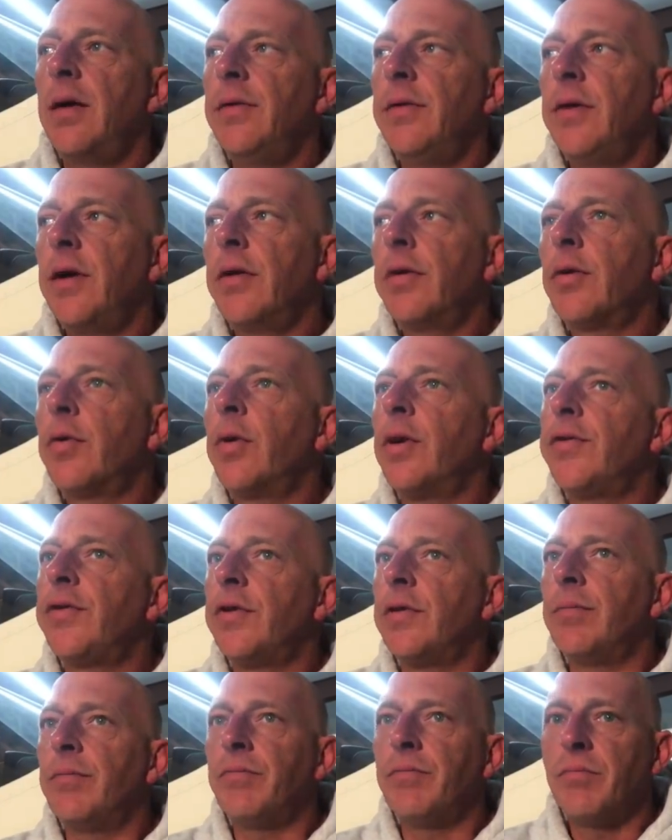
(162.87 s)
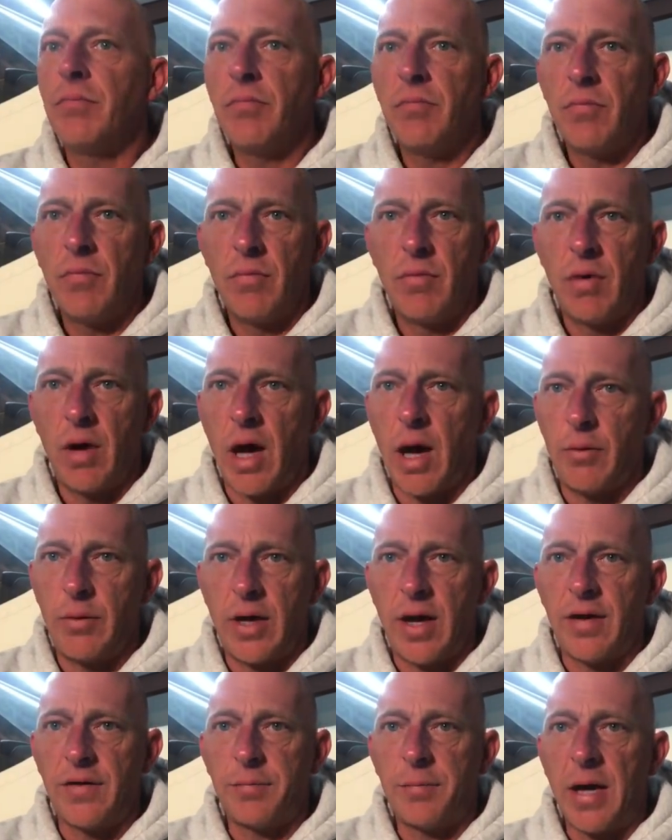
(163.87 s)
The other question I would
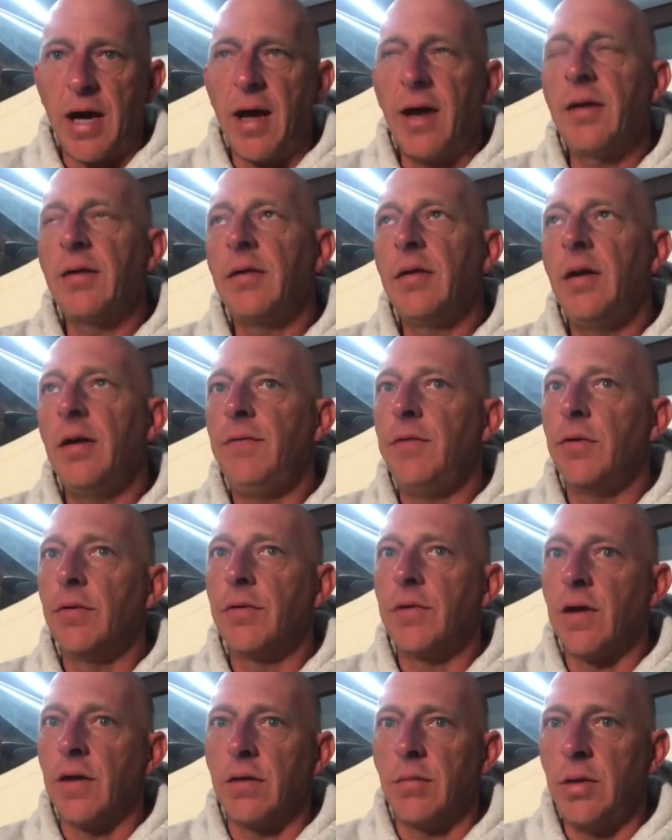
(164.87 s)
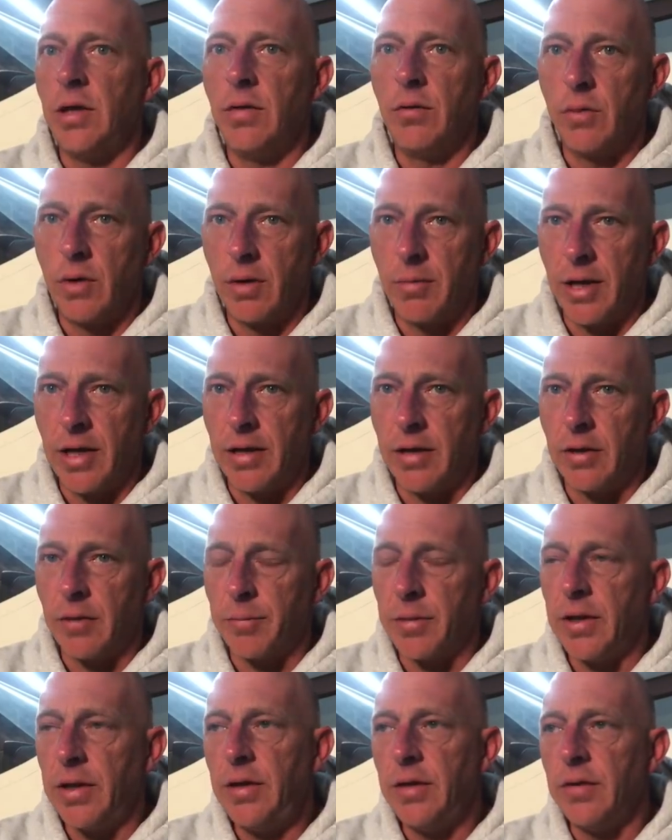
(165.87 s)
ask back, if you're telling me you want to buy an
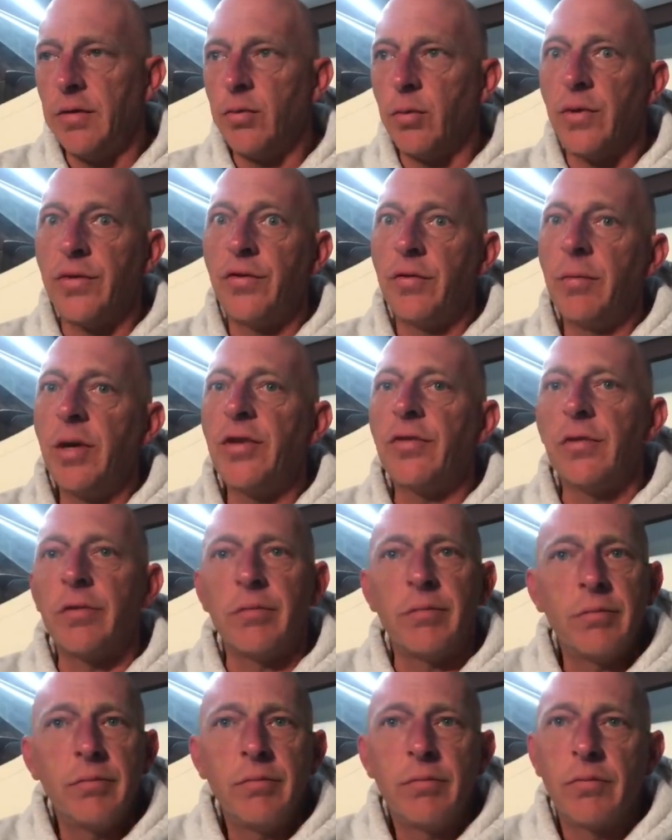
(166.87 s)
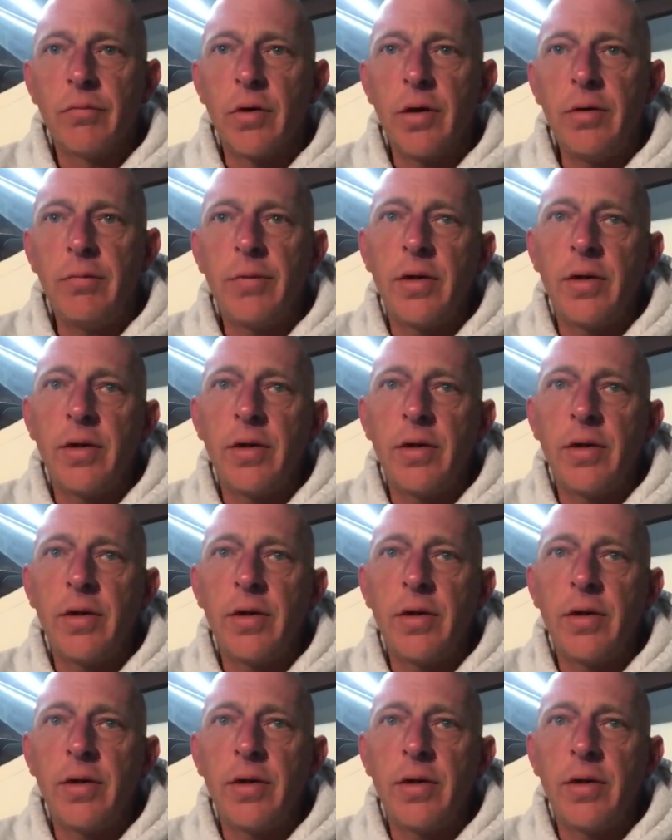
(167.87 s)
airplane, is what's your mission, right?